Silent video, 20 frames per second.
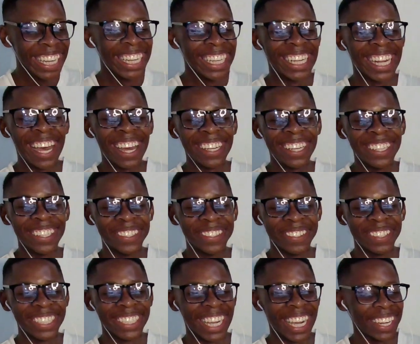Now they
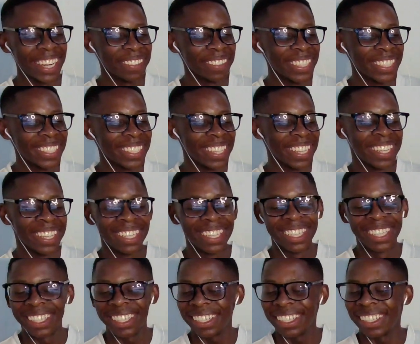do cuddles.
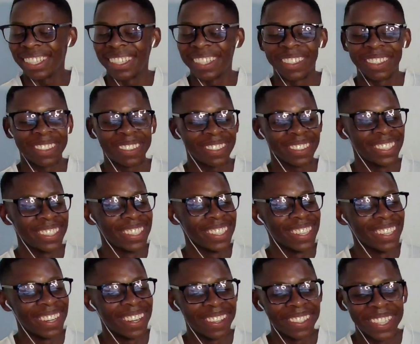Oh
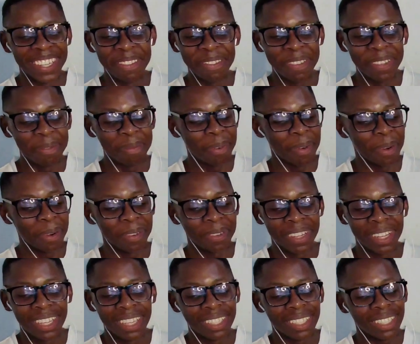no, they fit,
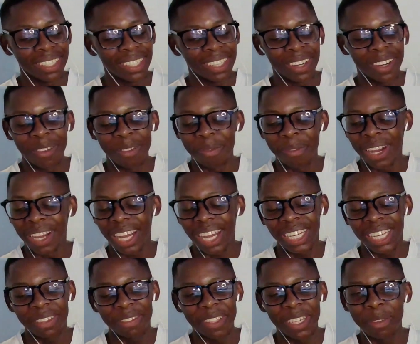bro. Oh my
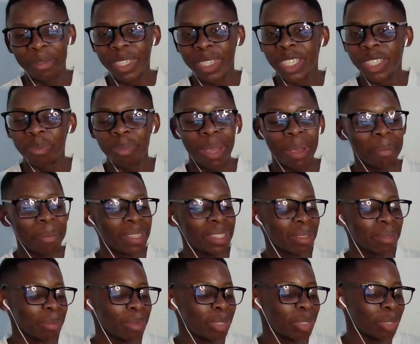god, they finna be spamming
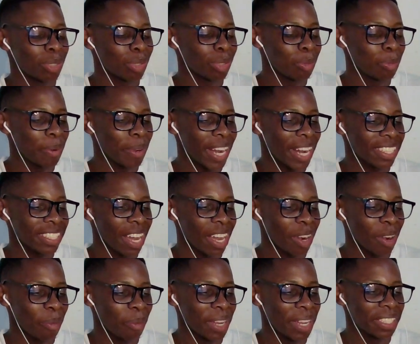some stupid ass
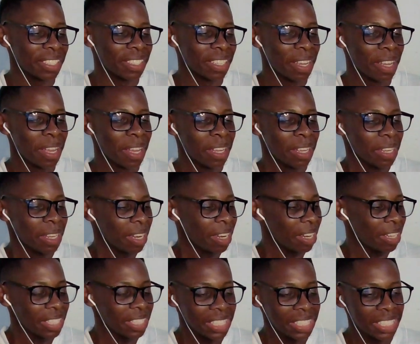cutaways.
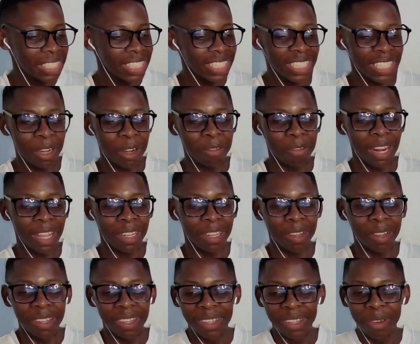Oh, this instead of like
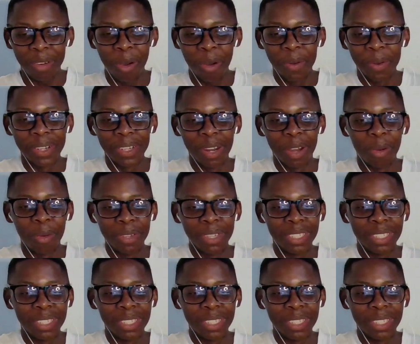going along with